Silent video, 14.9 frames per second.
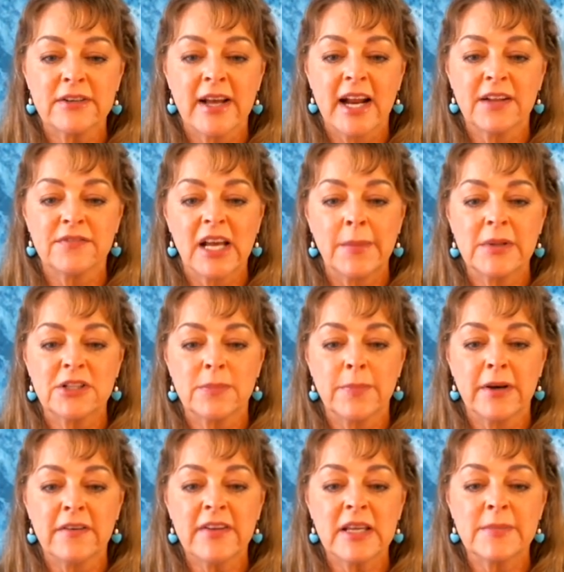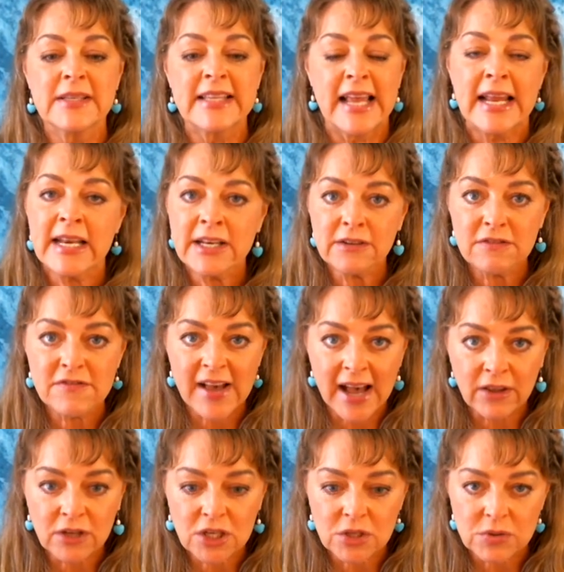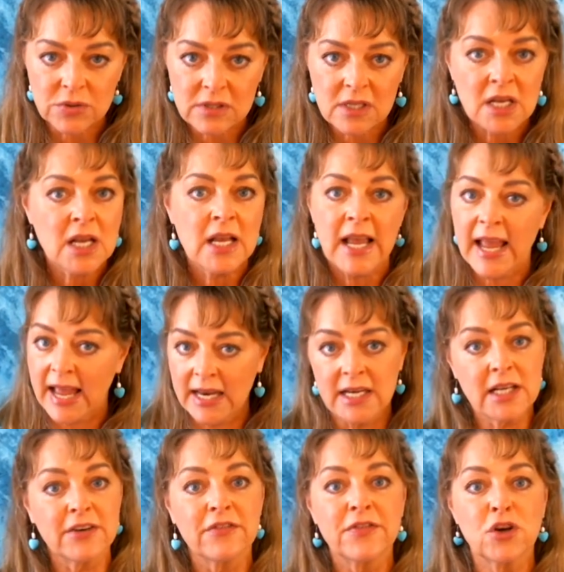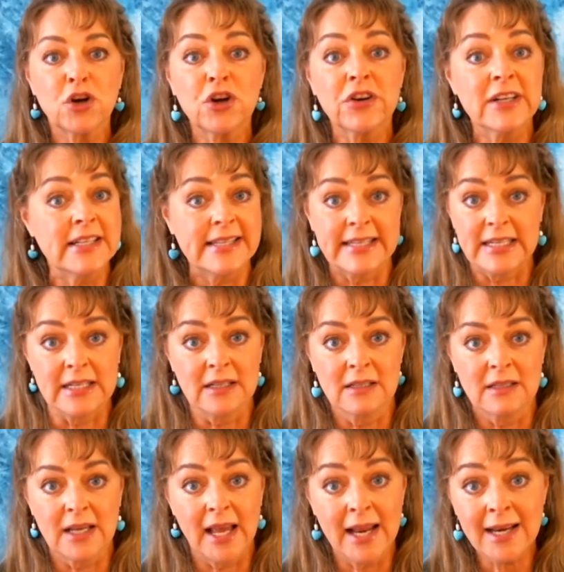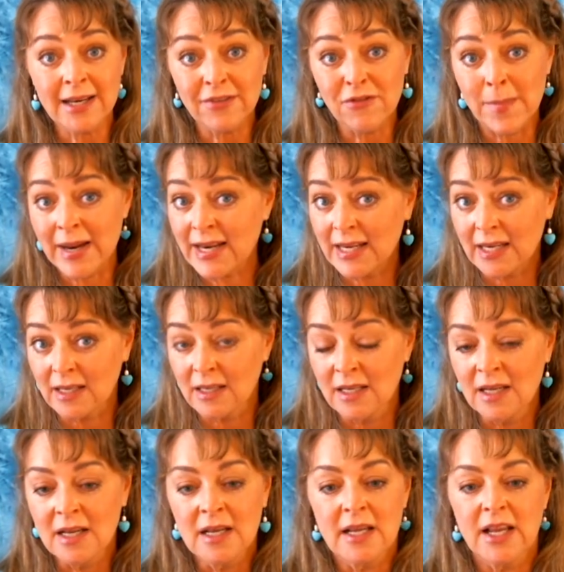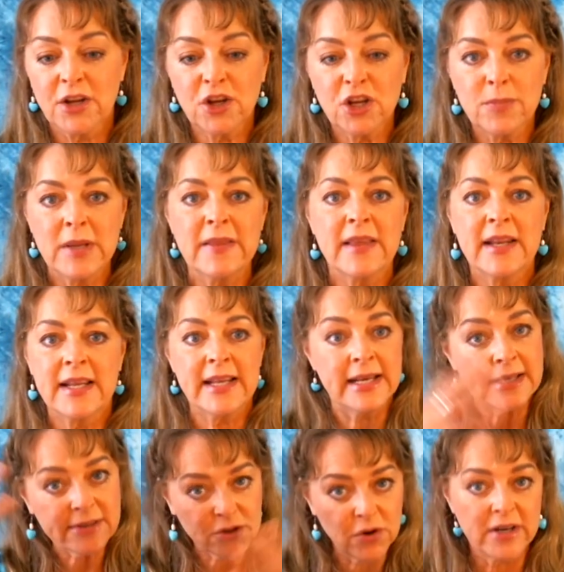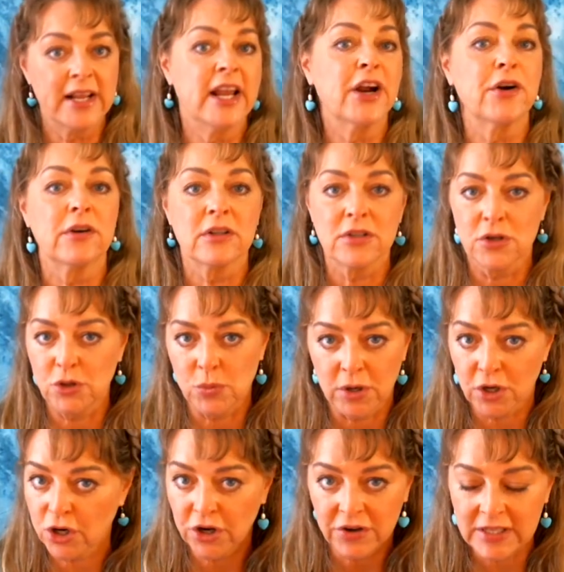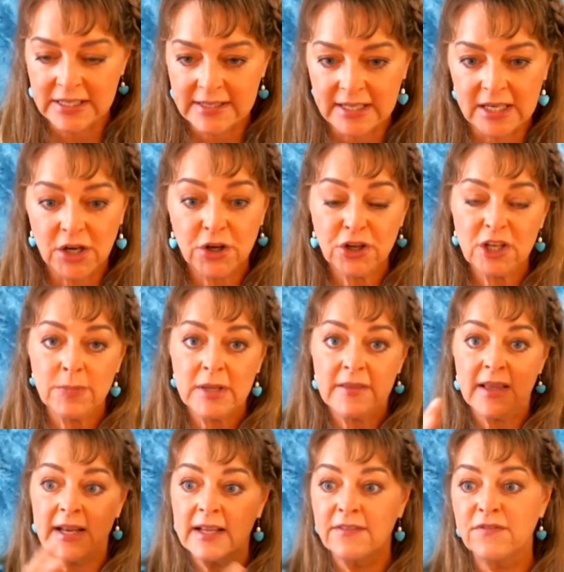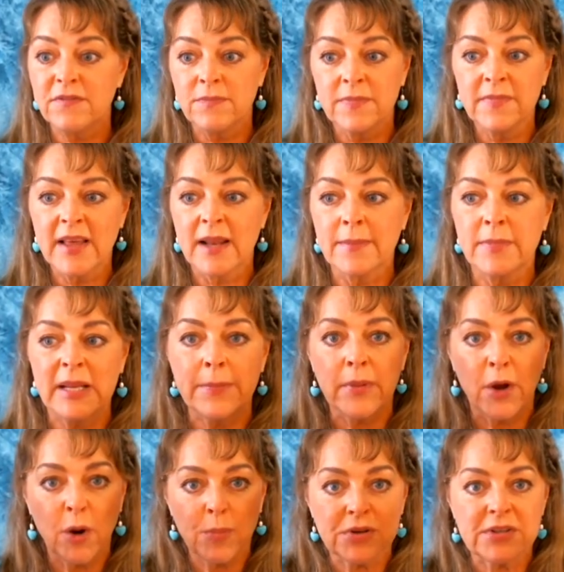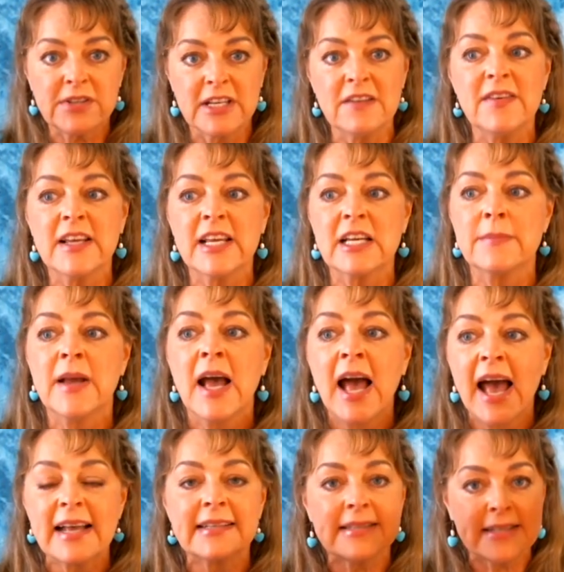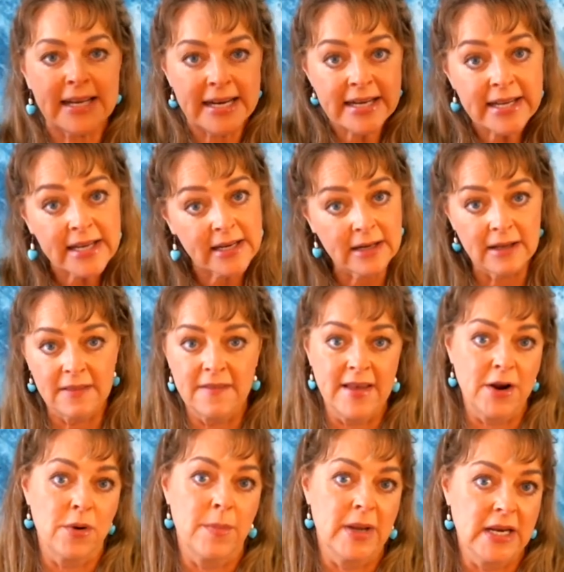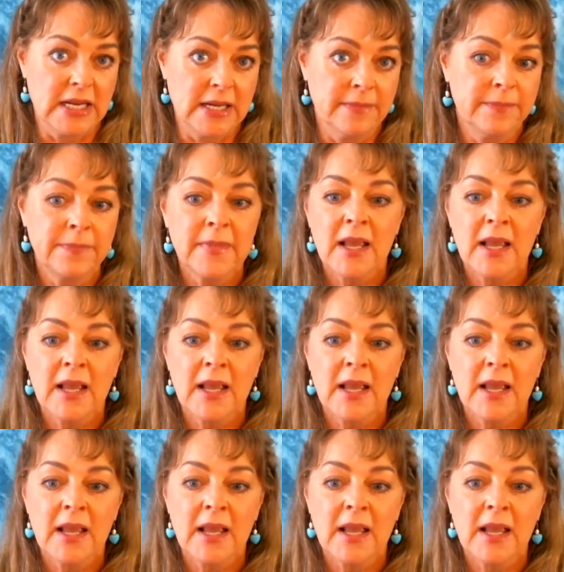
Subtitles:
Nine of Diamonds above him is end of values, end of currency, end of money. It could be that he is going to herald a new currency. It could be that people are perceiving him as taking their money.